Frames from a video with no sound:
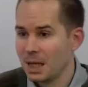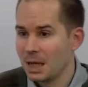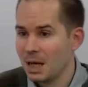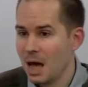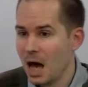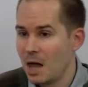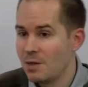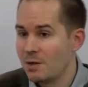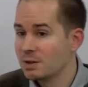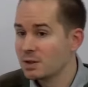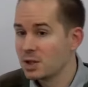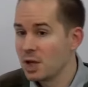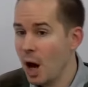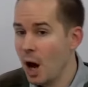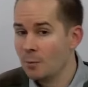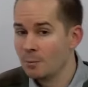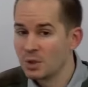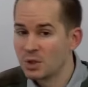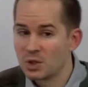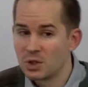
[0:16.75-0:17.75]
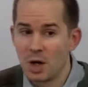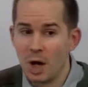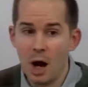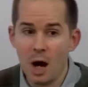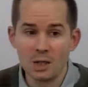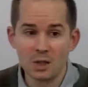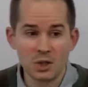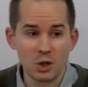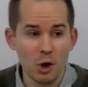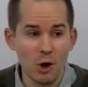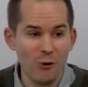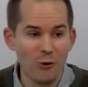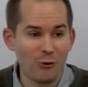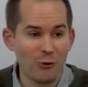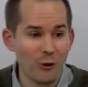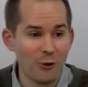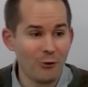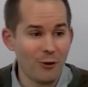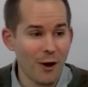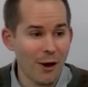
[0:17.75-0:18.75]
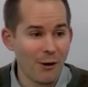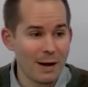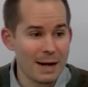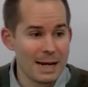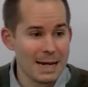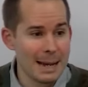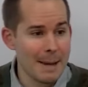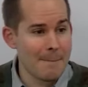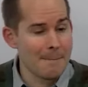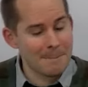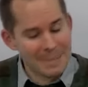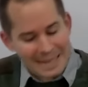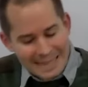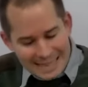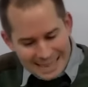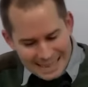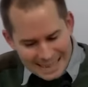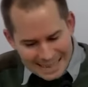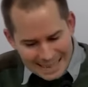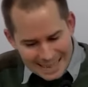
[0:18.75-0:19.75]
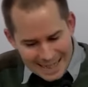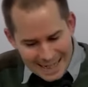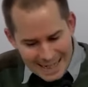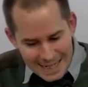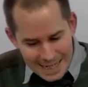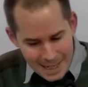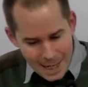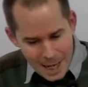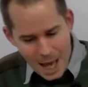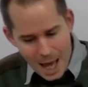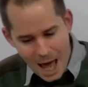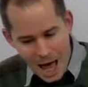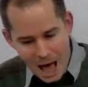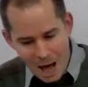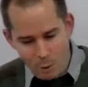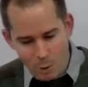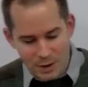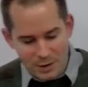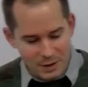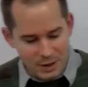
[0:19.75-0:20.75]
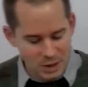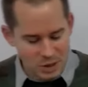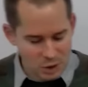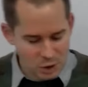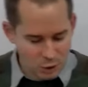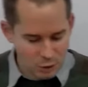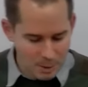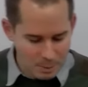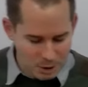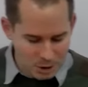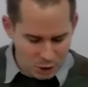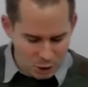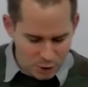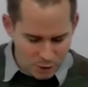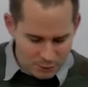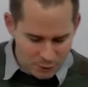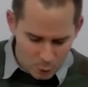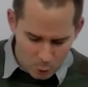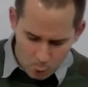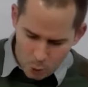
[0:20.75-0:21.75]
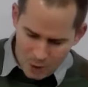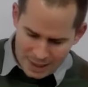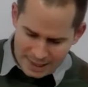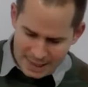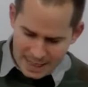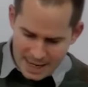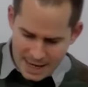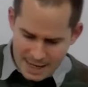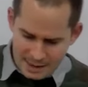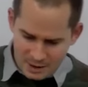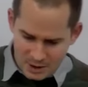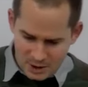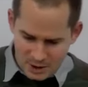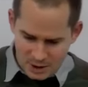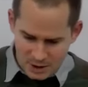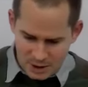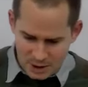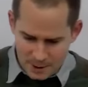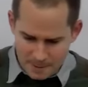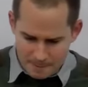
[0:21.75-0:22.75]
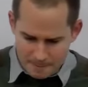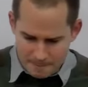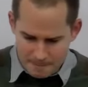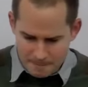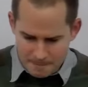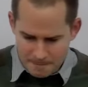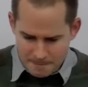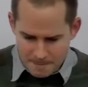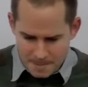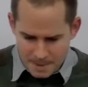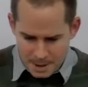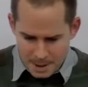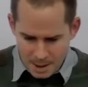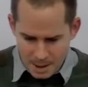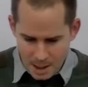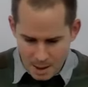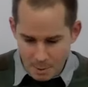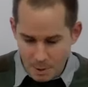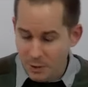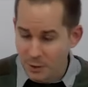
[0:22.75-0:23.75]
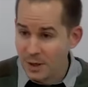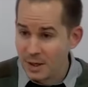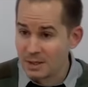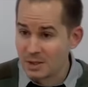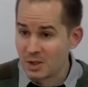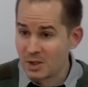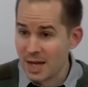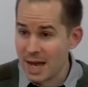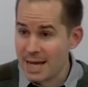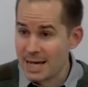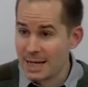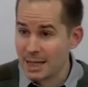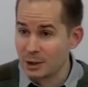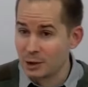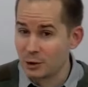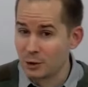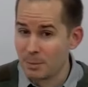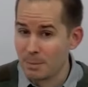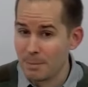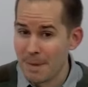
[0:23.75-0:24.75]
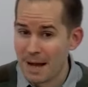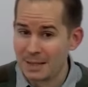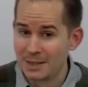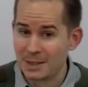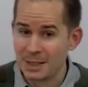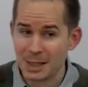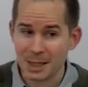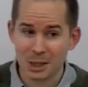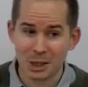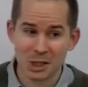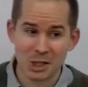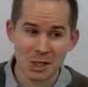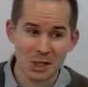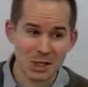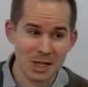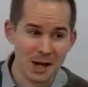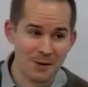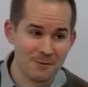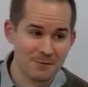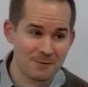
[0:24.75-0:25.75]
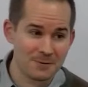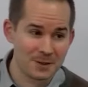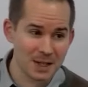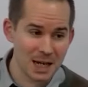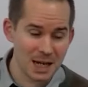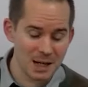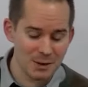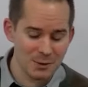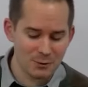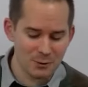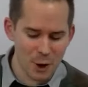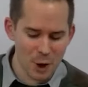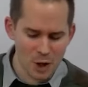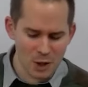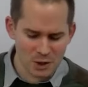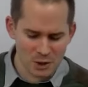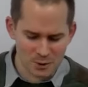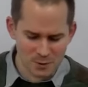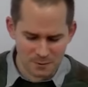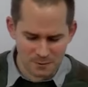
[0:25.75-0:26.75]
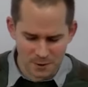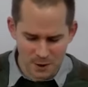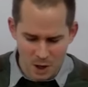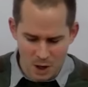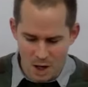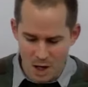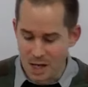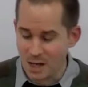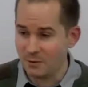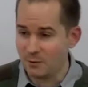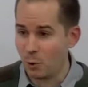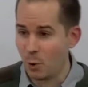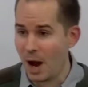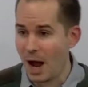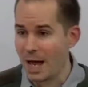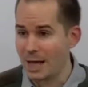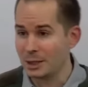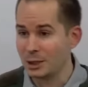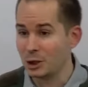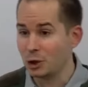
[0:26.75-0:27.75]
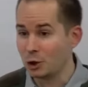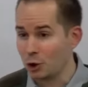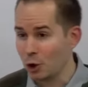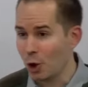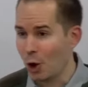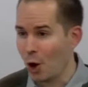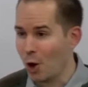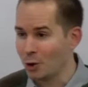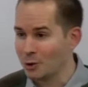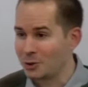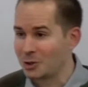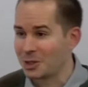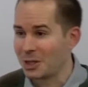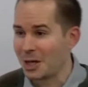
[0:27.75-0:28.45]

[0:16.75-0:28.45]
The psalm starts off very bleakly with a description of the wicked, but things take a dramatic shift in verse 5 when God